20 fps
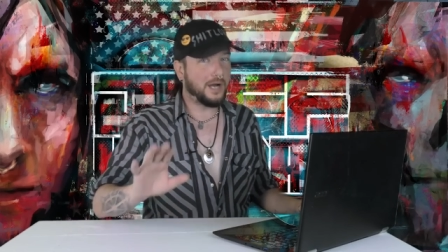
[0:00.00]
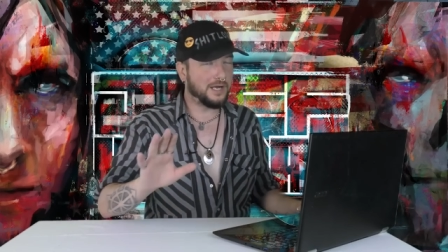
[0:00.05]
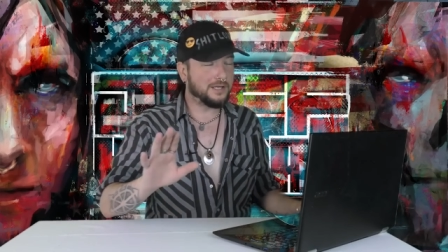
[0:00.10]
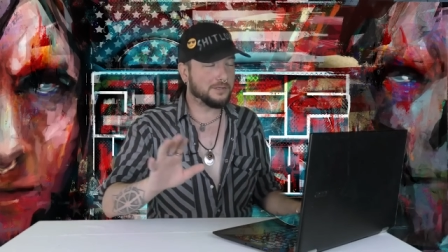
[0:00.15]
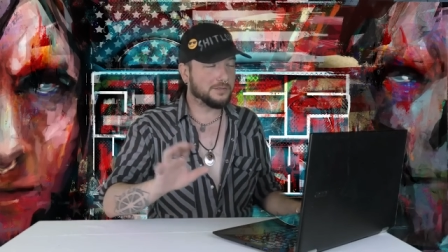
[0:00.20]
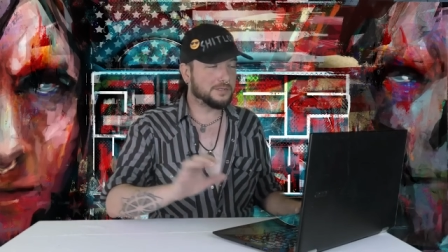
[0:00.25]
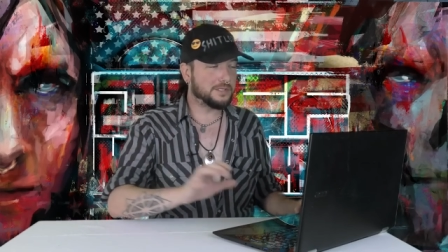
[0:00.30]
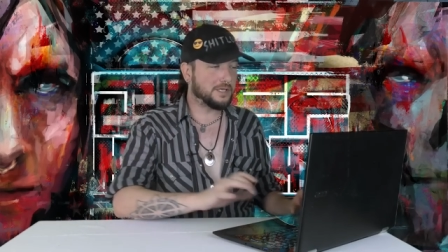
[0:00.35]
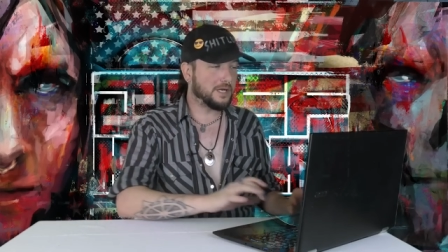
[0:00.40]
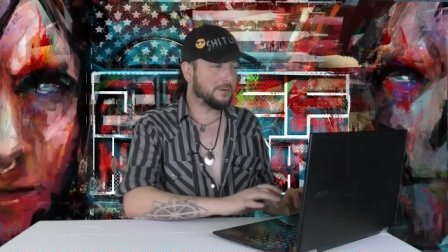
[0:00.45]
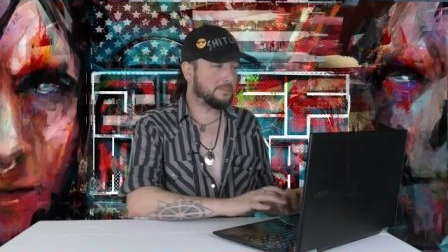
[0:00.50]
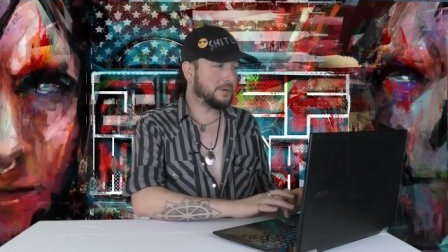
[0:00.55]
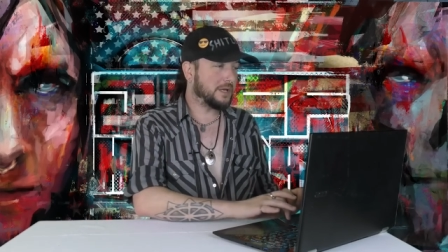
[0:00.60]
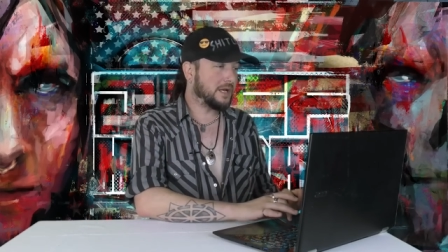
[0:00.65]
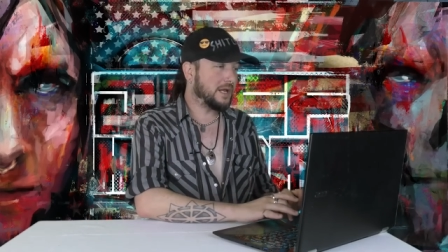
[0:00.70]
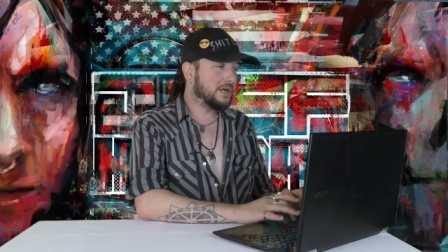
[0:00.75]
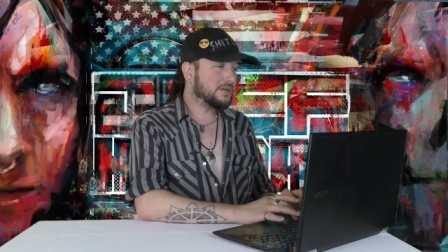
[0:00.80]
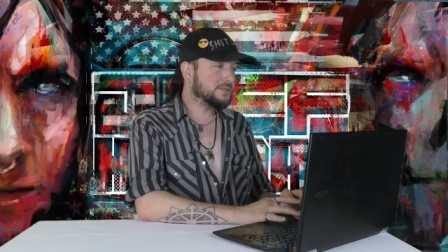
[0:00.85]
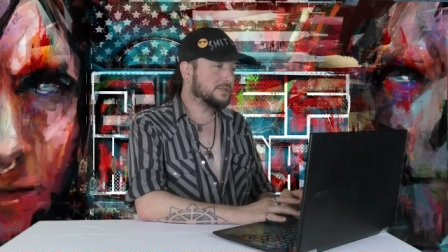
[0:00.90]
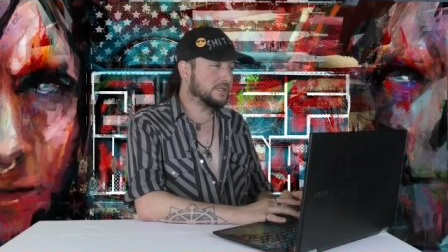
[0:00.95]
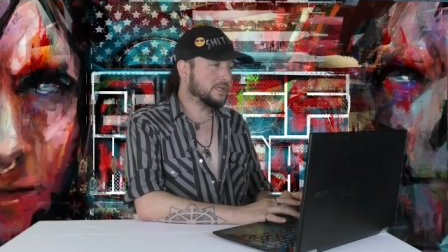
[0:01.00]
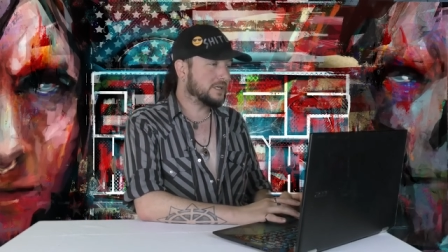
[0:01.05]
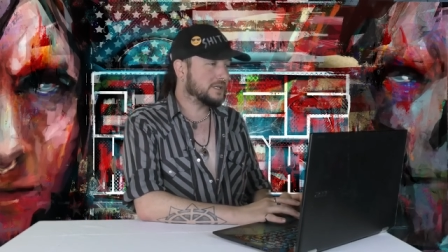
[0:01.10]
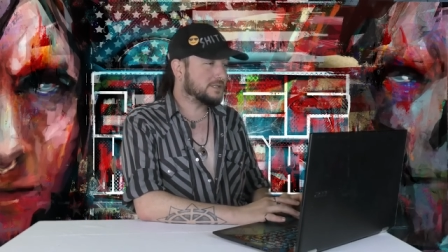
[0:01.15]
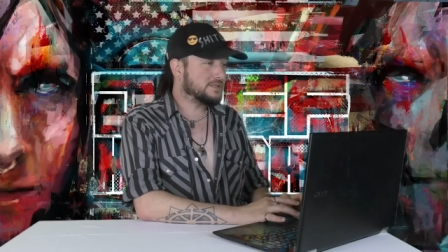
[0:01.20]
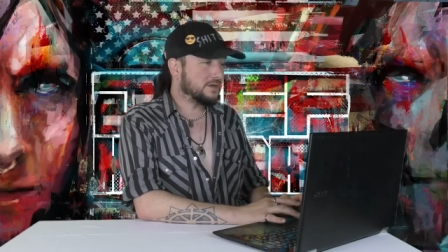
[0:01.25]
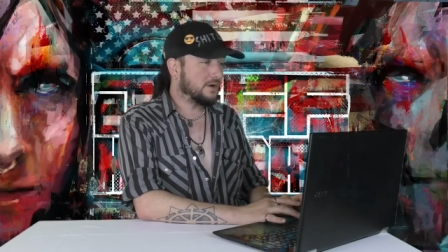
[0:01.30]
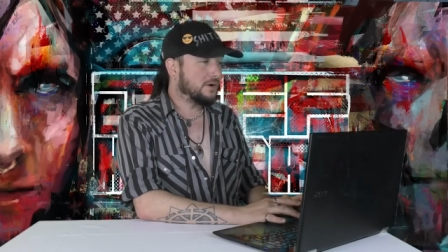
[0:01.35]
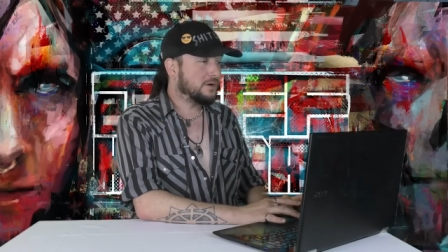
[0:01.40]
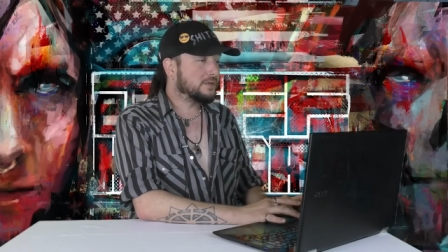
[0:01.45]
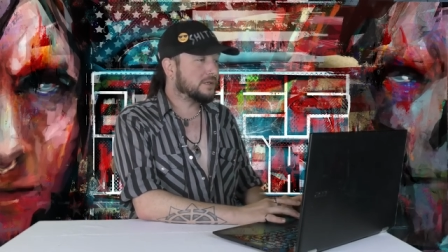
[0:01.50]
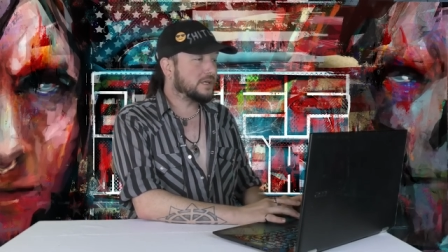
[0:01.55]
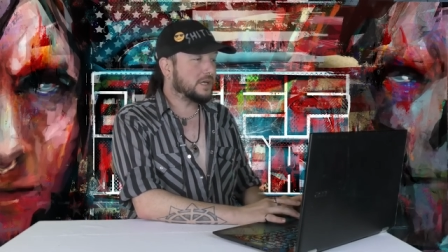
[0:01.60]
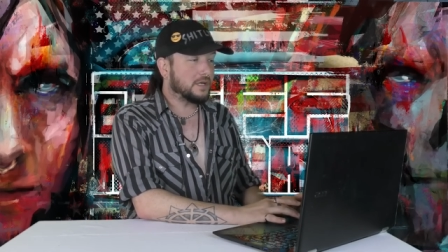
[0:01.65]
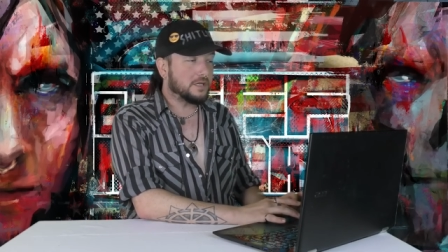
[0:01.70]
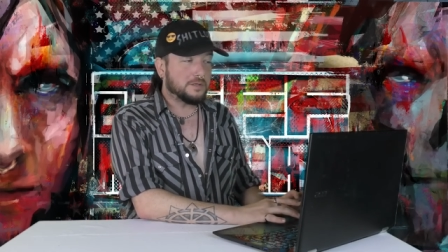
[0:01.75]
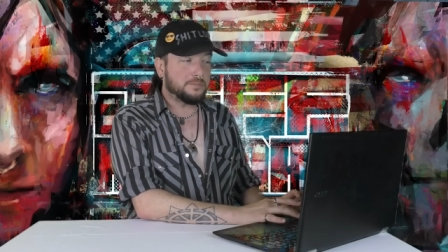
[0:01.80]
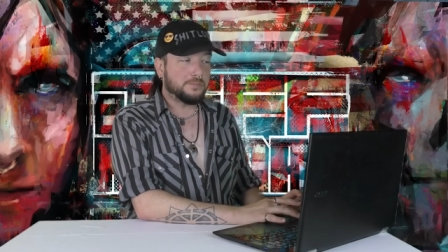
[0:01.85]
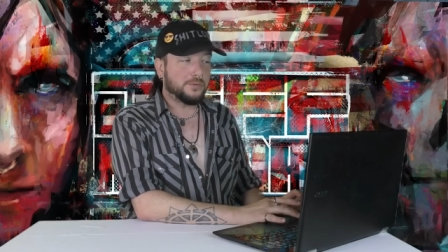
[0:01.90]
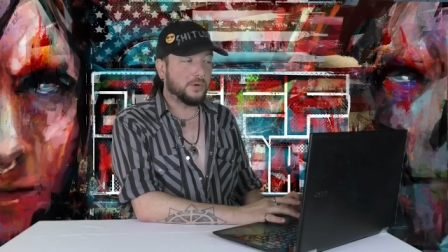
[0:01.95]
I looked it up, and actually it's on
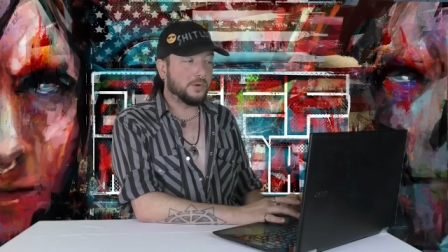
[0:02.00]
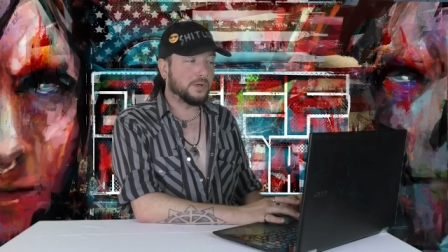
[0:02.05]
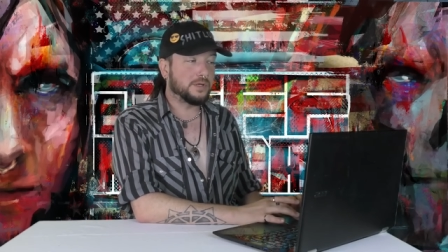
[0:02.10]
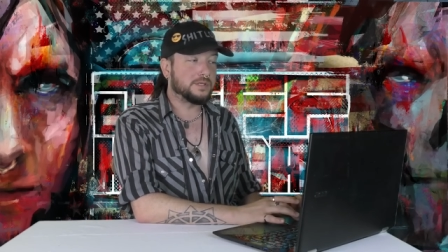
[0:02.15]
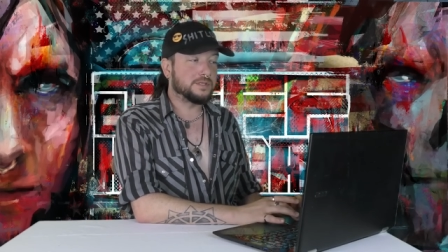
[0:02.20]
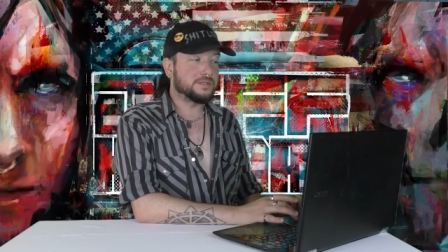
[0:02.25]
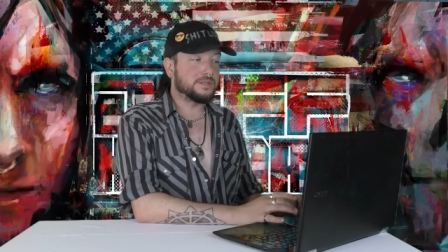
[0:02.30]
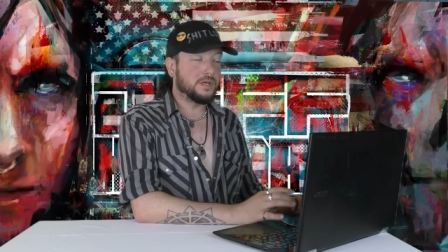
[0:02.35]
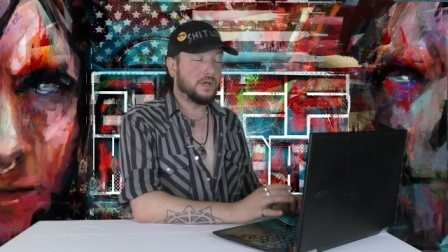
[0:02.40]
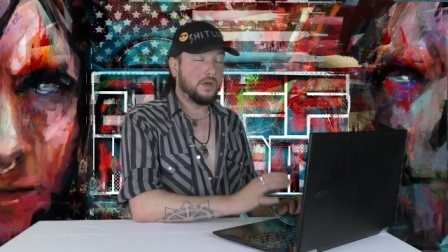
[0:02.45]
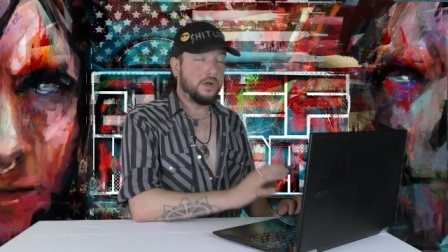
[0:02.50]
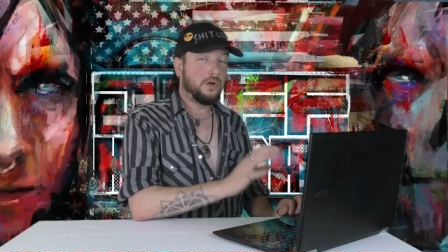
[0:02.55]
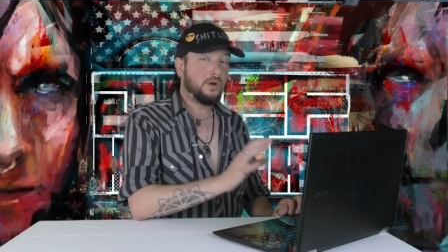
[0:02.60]
Kelly Brogan's